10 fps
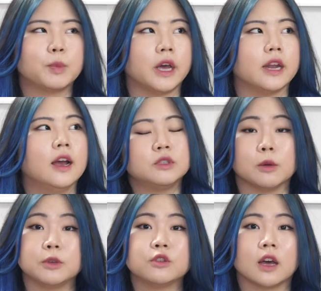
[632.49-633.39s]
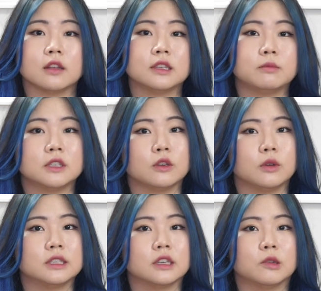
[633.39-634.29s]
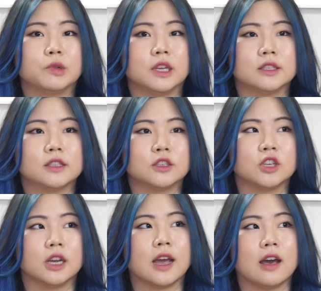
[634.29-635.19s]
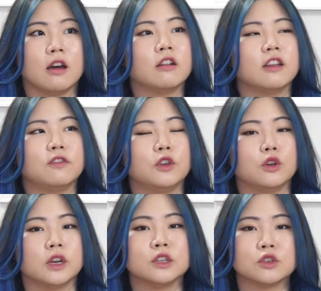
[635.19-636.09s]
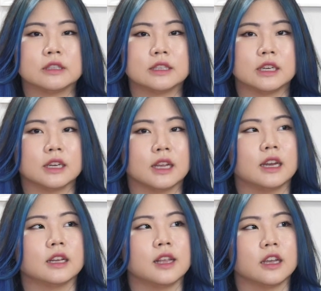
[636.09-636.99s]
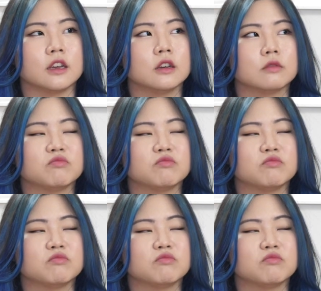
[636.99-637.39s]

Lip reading: but W Concept is always a good place to check out if you're interested in getting like